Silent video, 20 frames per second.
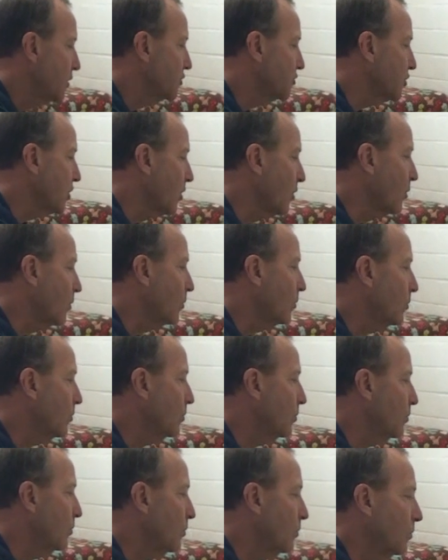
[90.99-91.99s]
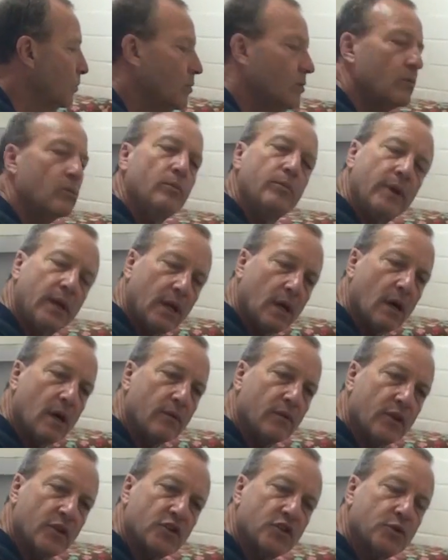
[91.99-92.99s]
So the,
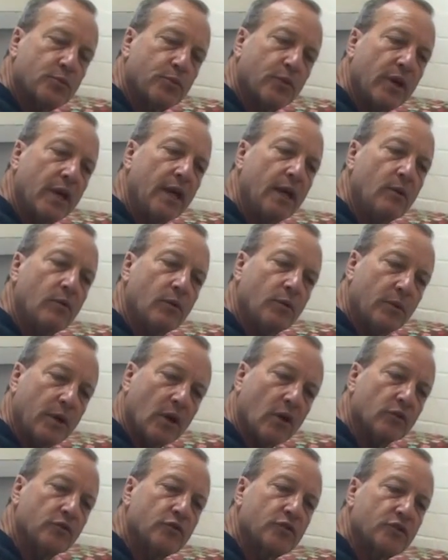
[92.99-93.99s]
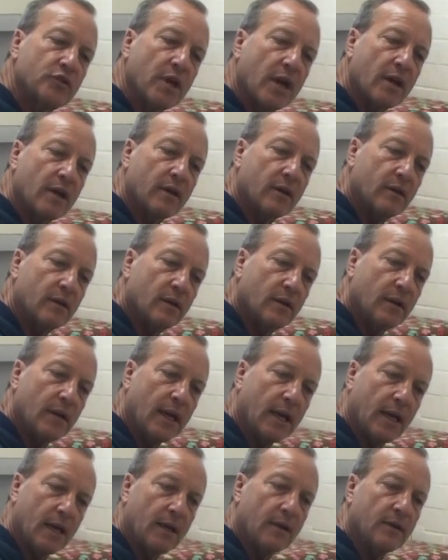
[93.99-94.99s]
the spleen, when we ultrasounded
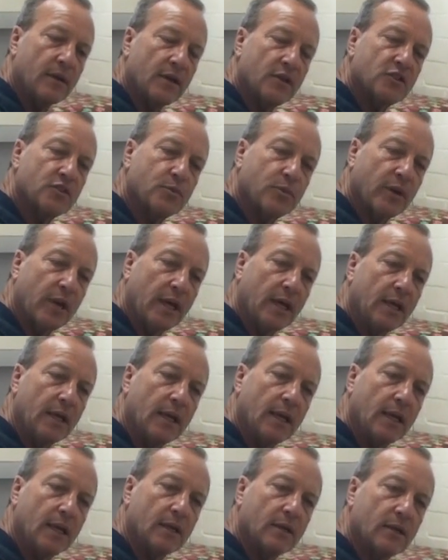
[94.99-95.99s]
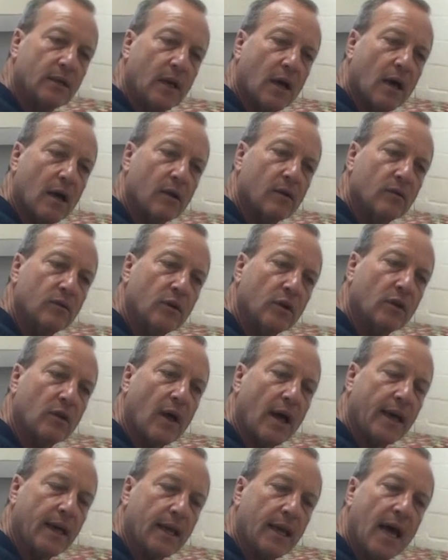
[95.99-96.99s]
the, the spleen, it uh, looked
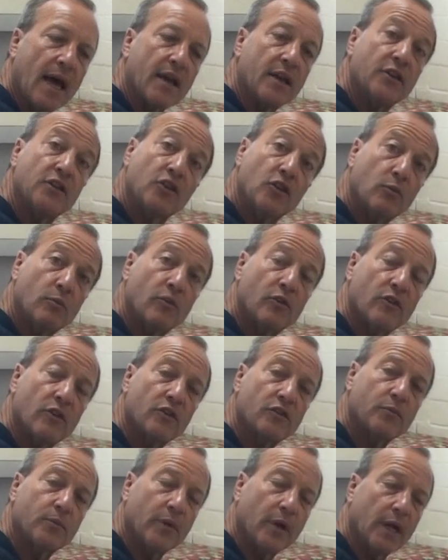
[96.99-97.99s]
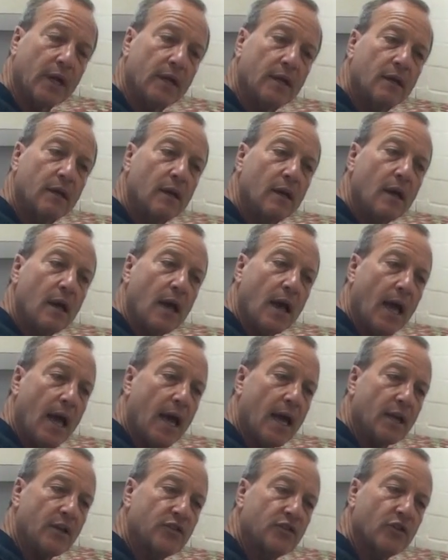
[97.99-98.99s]
like it had a tumor of the spleen.
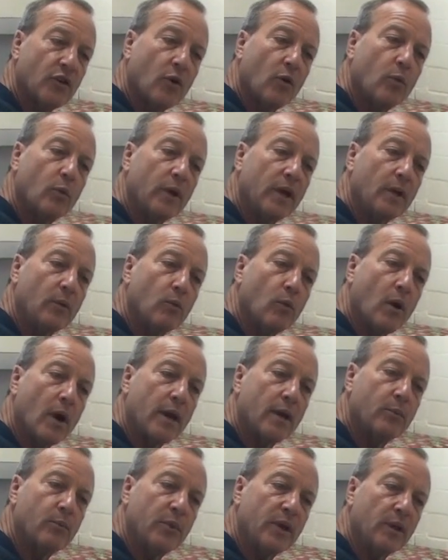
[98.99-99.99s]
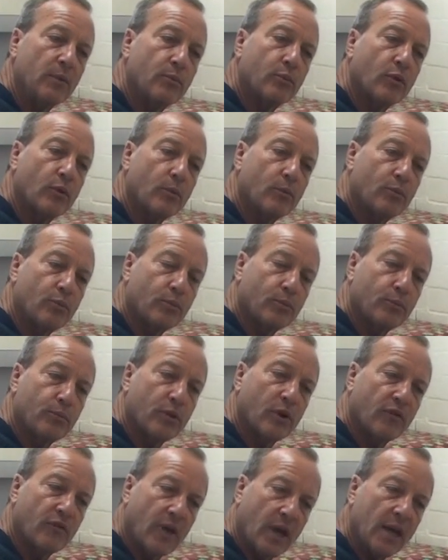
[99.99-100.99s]
And so we want to be pre
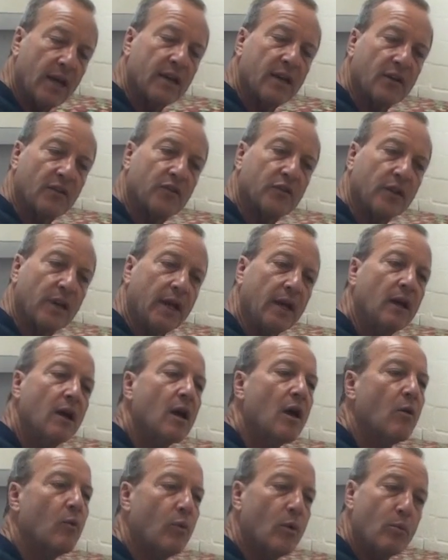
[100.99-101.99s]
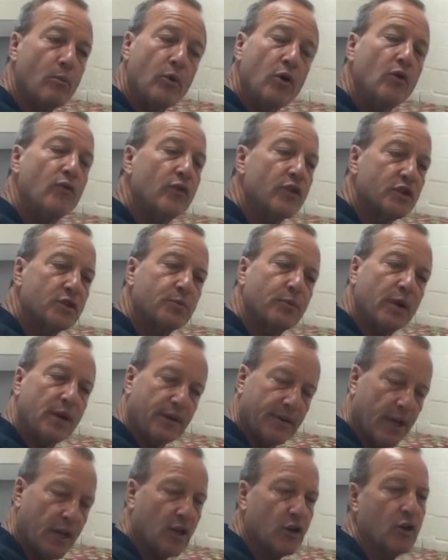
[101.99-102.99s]
preventatively remove a
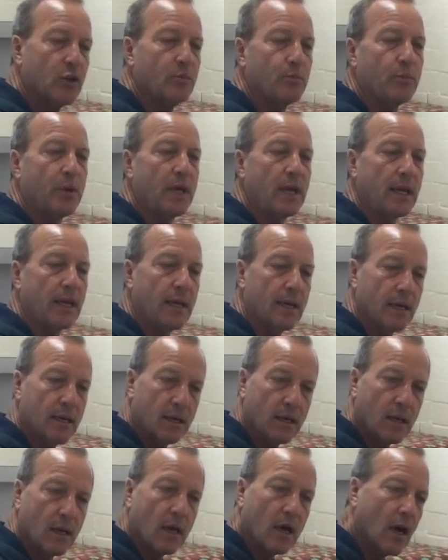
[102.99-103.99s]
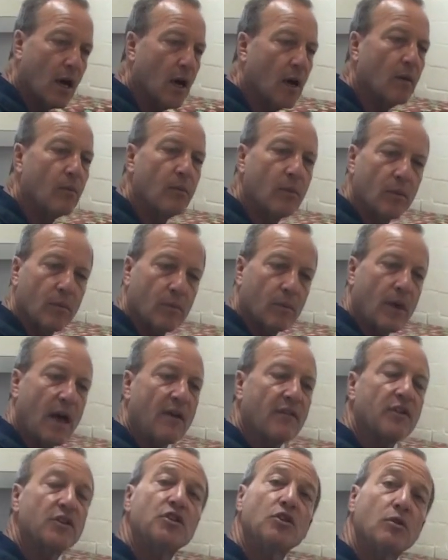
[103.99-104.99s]
spleen that could be um,
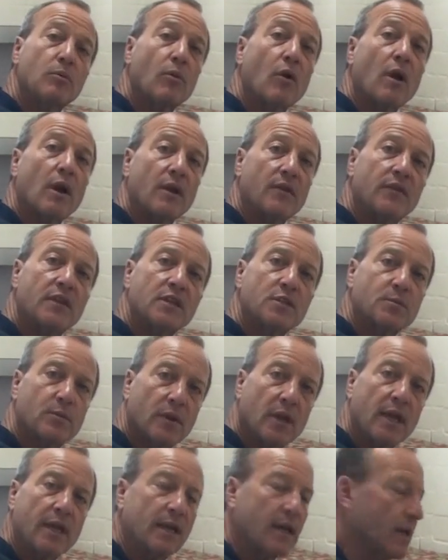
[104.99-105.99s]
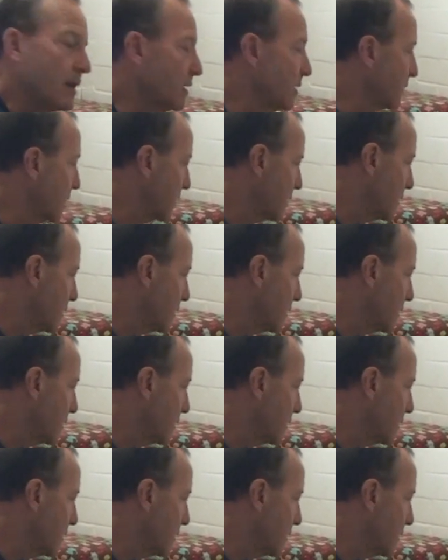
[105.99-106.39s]
have a tumor on it that's malignant.